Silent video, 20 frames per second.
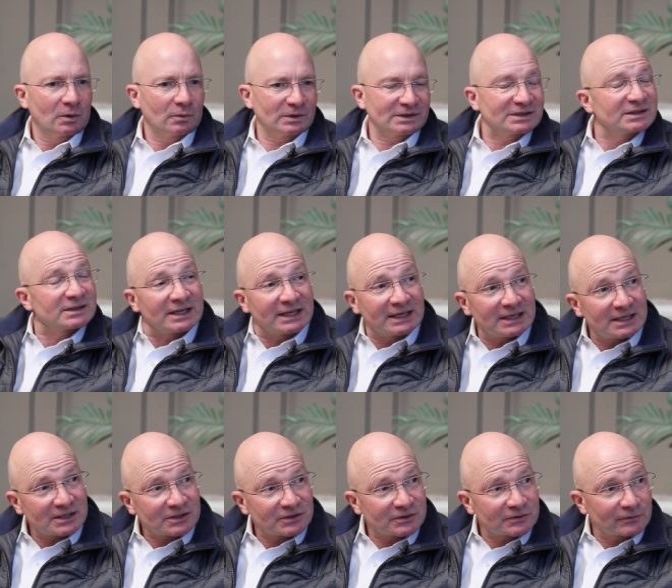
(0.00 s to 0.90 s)
What's the
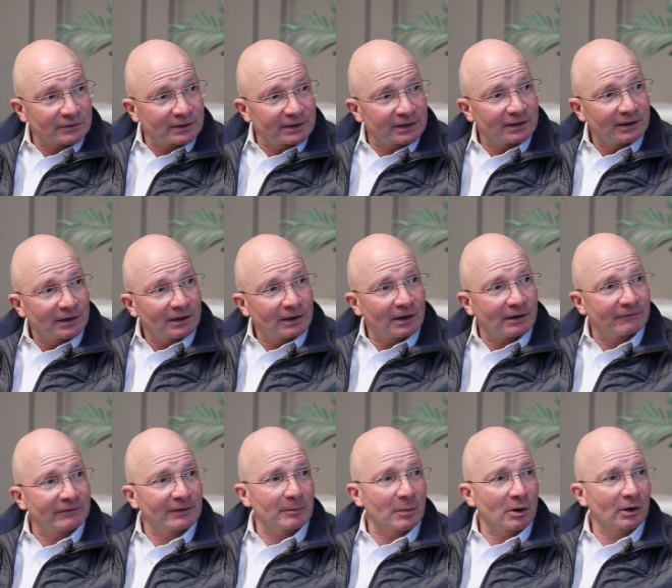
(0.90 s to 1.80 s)
history
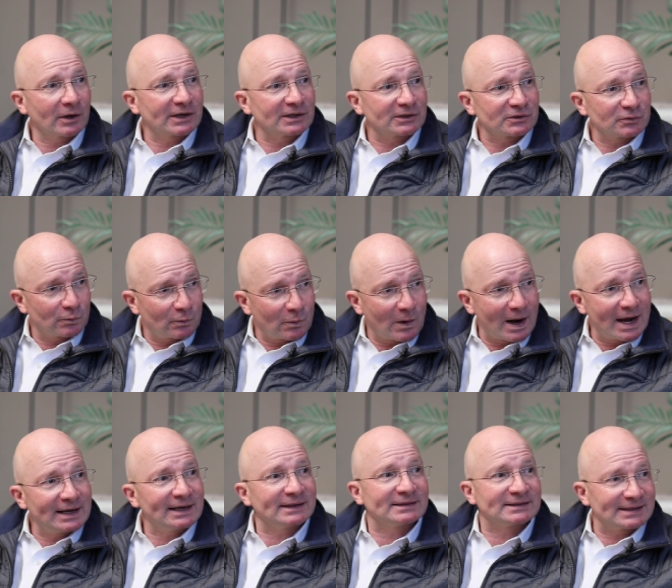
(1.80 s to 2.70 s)
of the markets
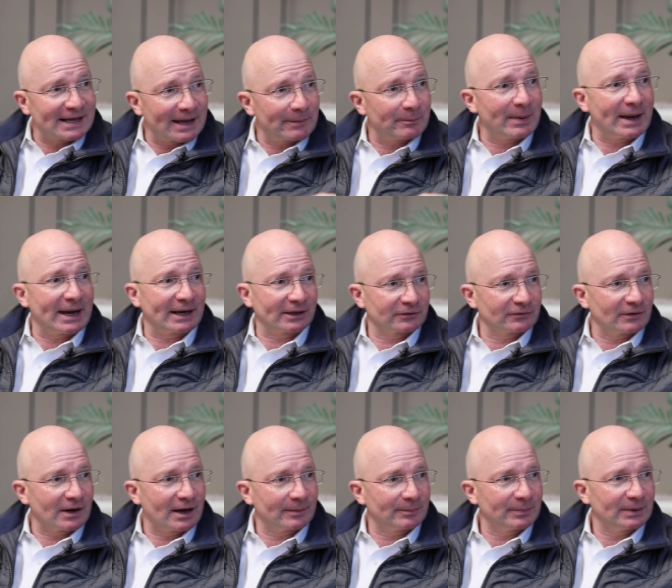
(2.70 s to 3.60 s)
when it's that
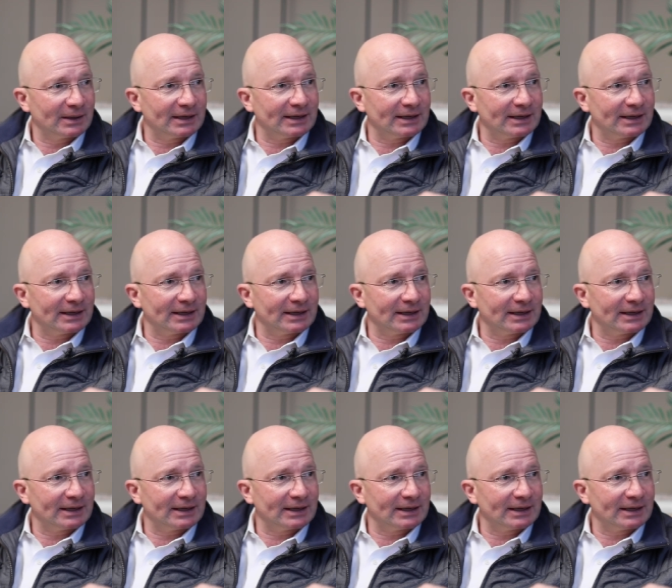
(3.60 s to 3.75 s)
backdrop?